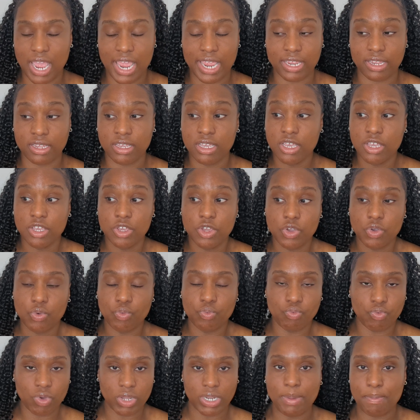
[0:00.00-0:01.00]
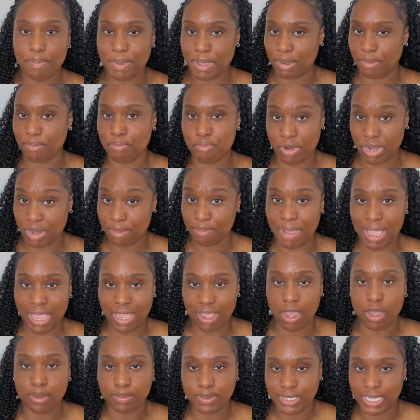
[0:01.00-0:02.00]
I want to bring
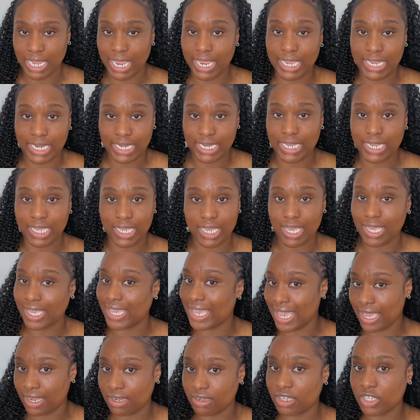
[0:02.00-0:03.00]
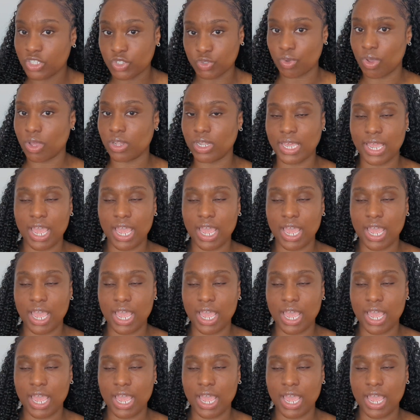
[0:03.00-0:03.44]
back upcycling again as well.